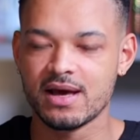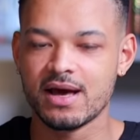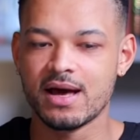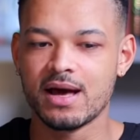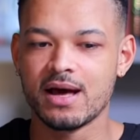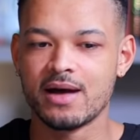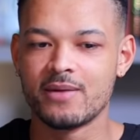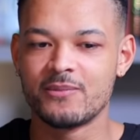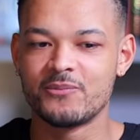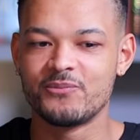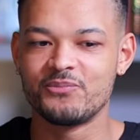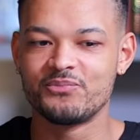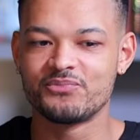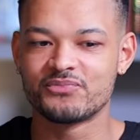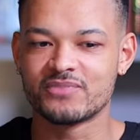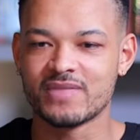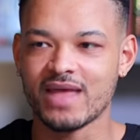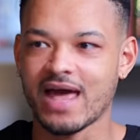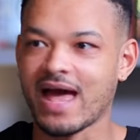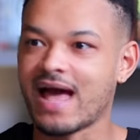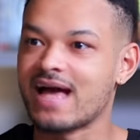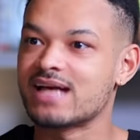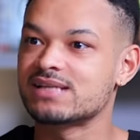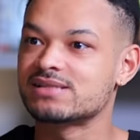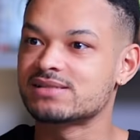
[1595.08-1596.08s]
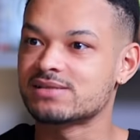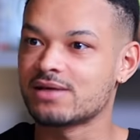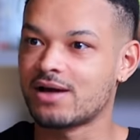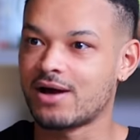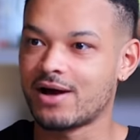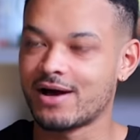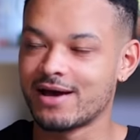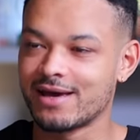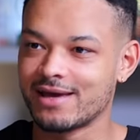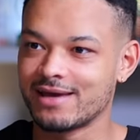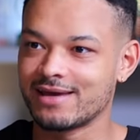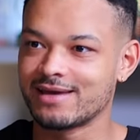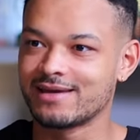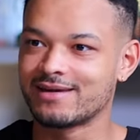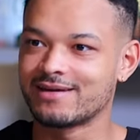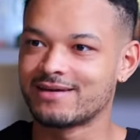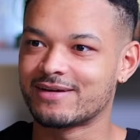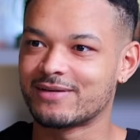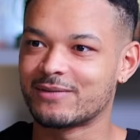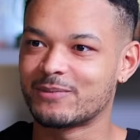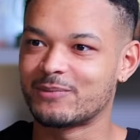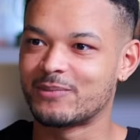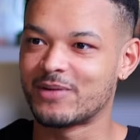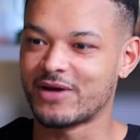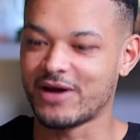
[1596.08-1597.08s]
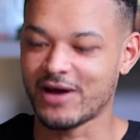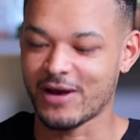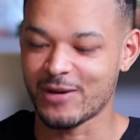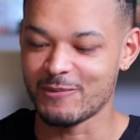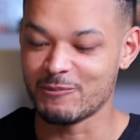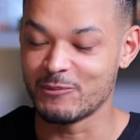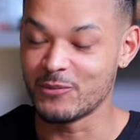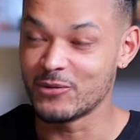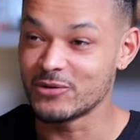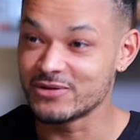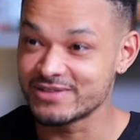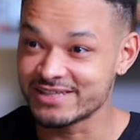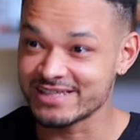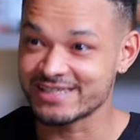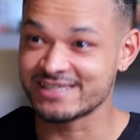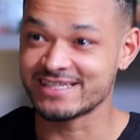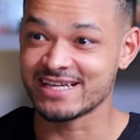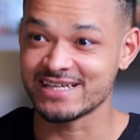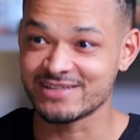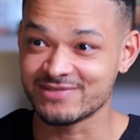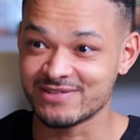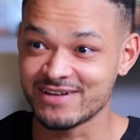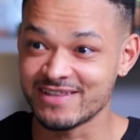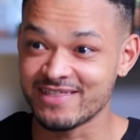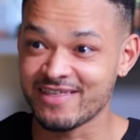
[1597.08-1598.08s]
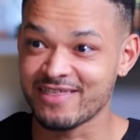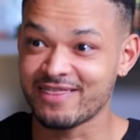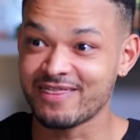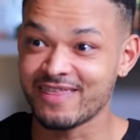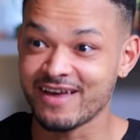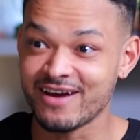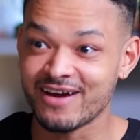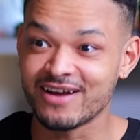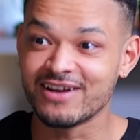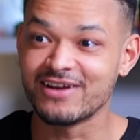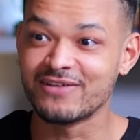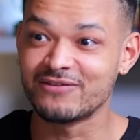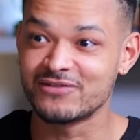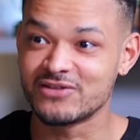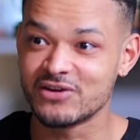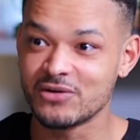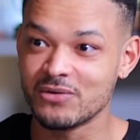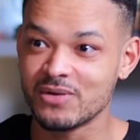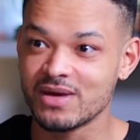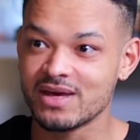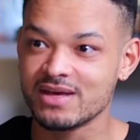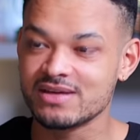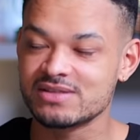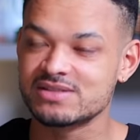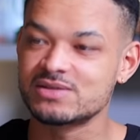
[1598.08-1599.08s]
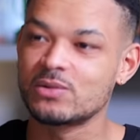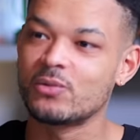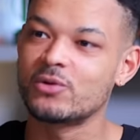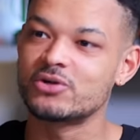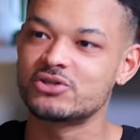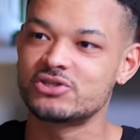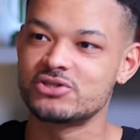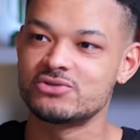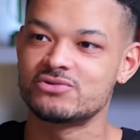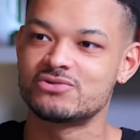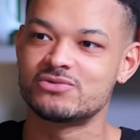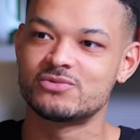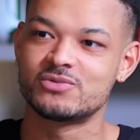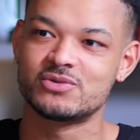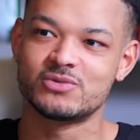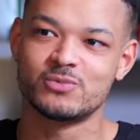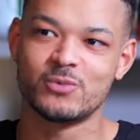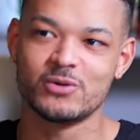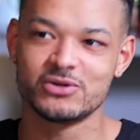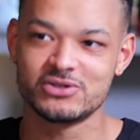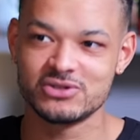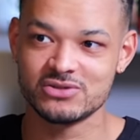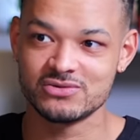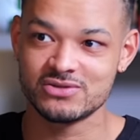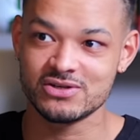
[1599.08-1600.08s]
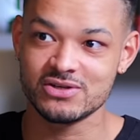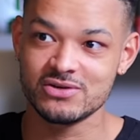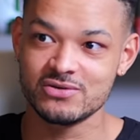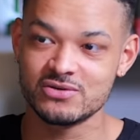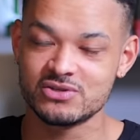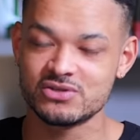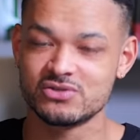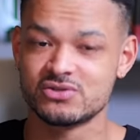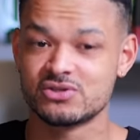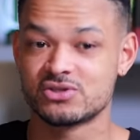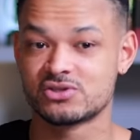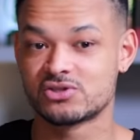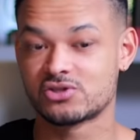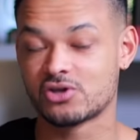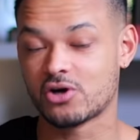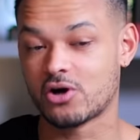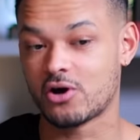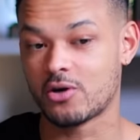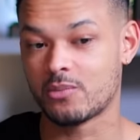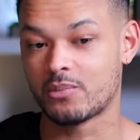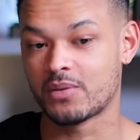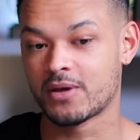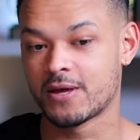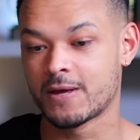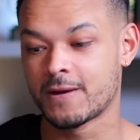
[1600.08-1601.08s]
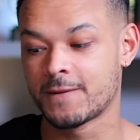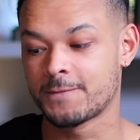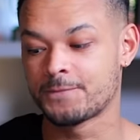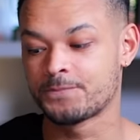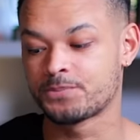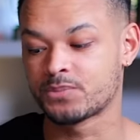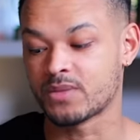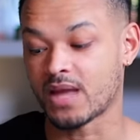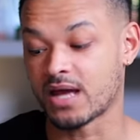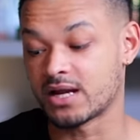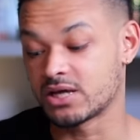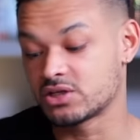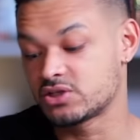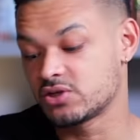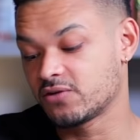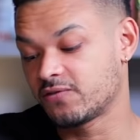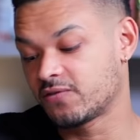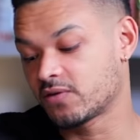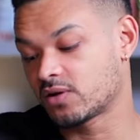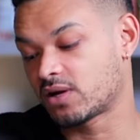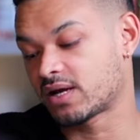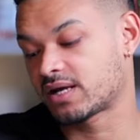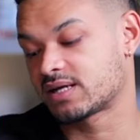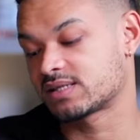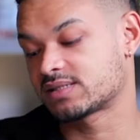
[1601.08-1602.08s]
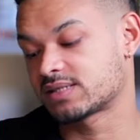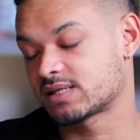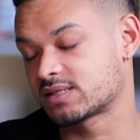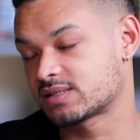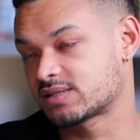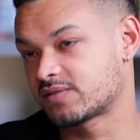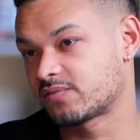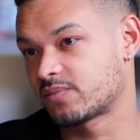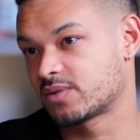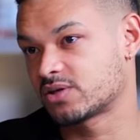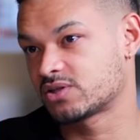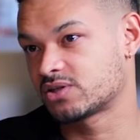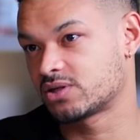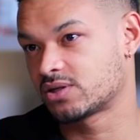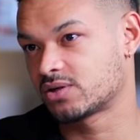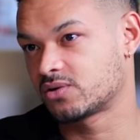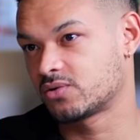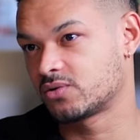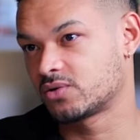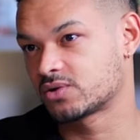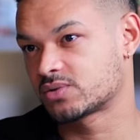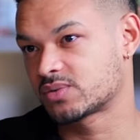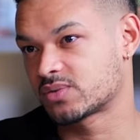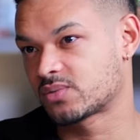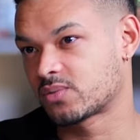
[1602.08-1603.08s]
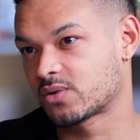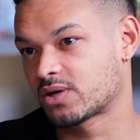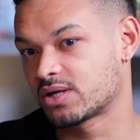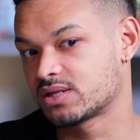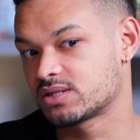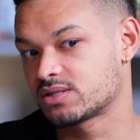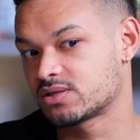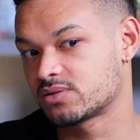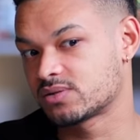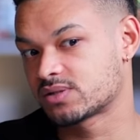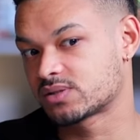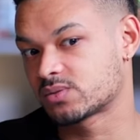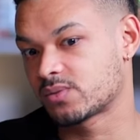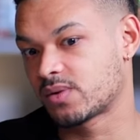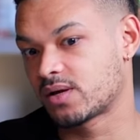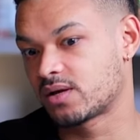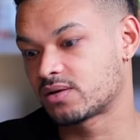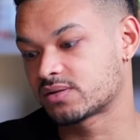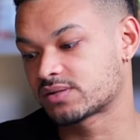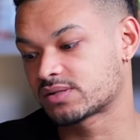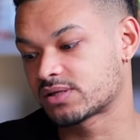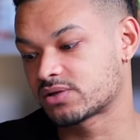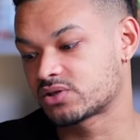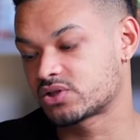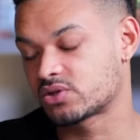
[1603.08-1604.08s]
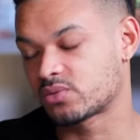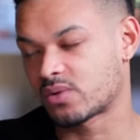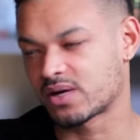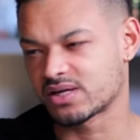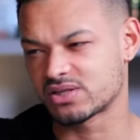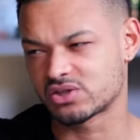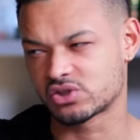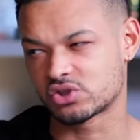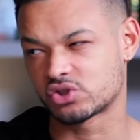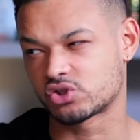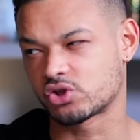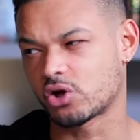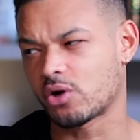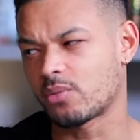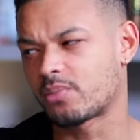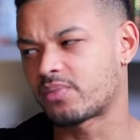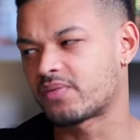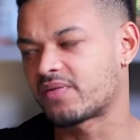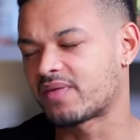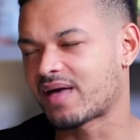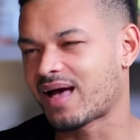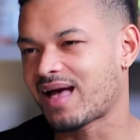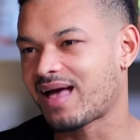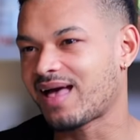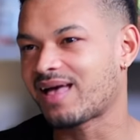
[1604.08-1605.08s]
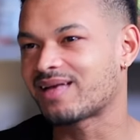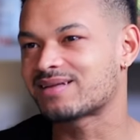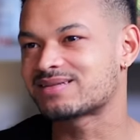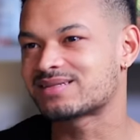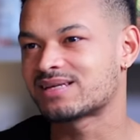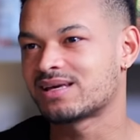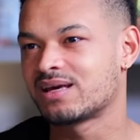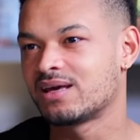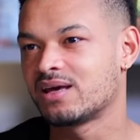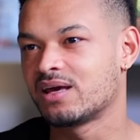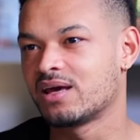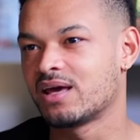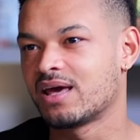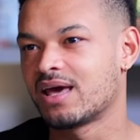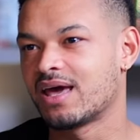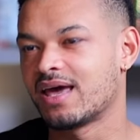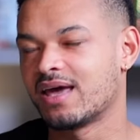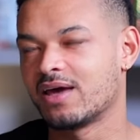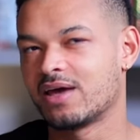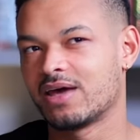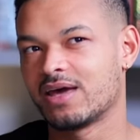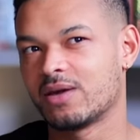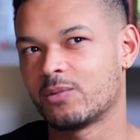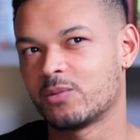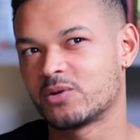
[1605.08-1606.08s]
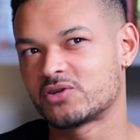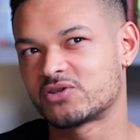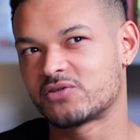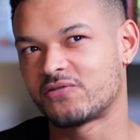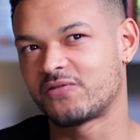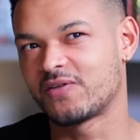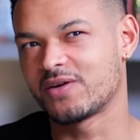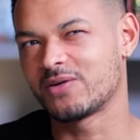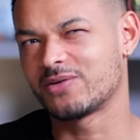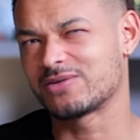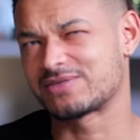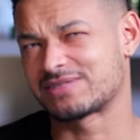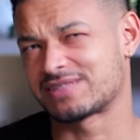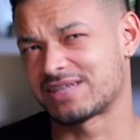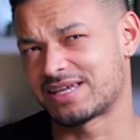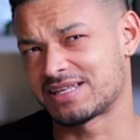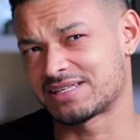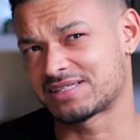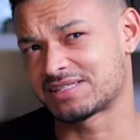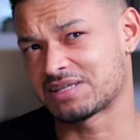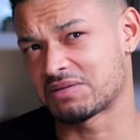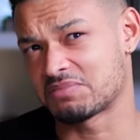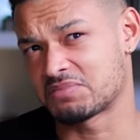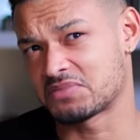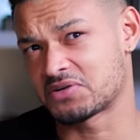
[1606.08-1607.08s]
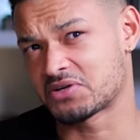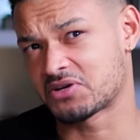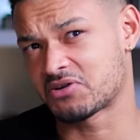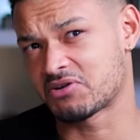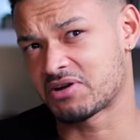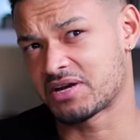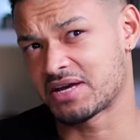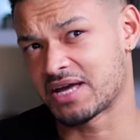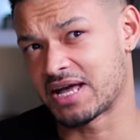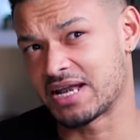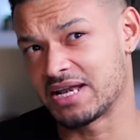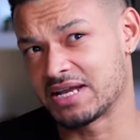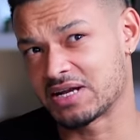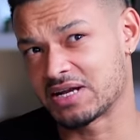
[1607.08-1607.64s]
um, as I become more successful at the thing I love doing. So what do you yeah. what do you do? Do you stop? And I do feel like a sense of mission and cause with what I do as well. So do I stop that, it, which feels in some degree a